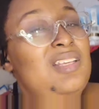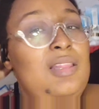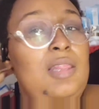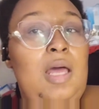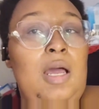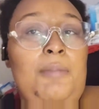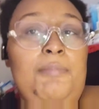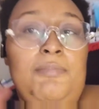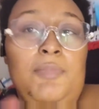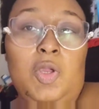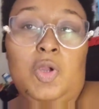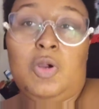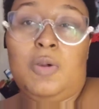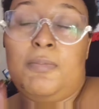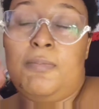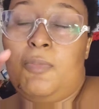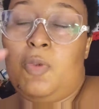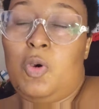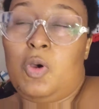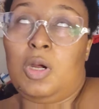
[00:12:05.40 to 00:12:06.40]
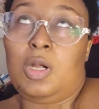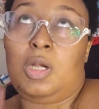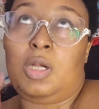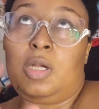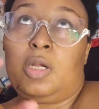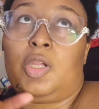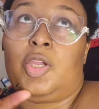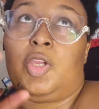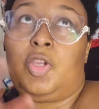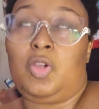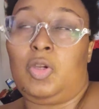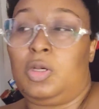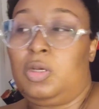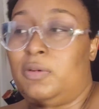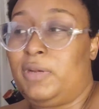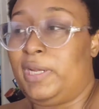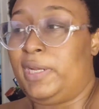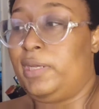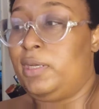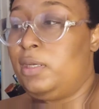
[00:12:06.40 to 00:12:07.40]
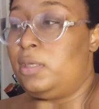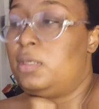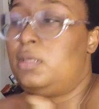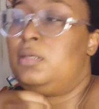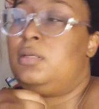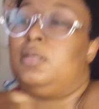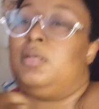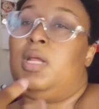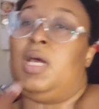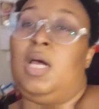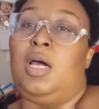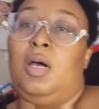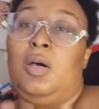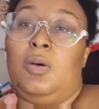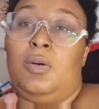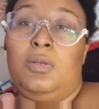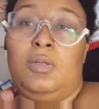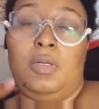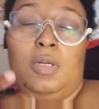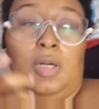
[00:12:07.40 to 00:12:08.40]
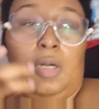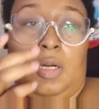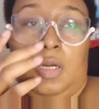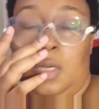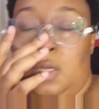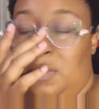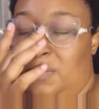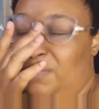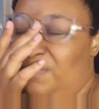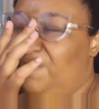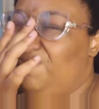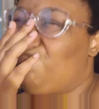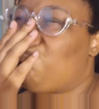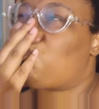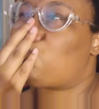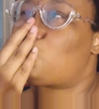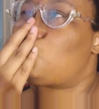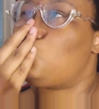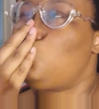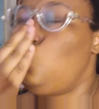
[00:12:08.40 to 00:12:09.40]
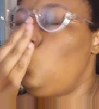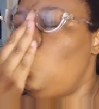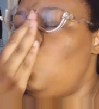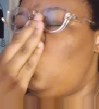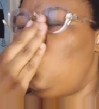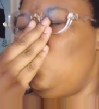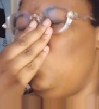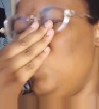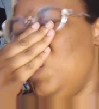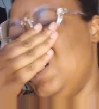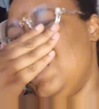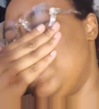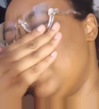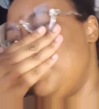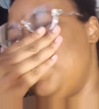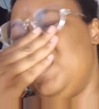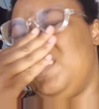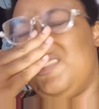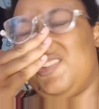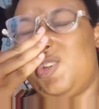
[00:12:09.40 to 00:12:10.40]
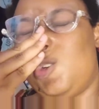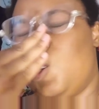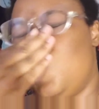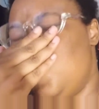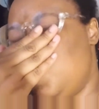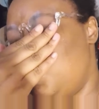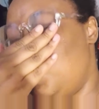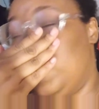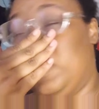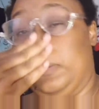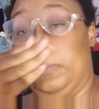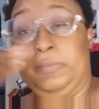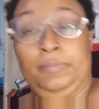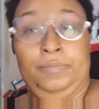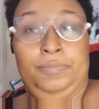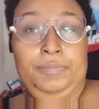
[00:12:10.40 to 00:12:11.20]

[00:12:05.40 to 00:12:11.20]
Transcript: a lot more curated now, because I mean, of course, with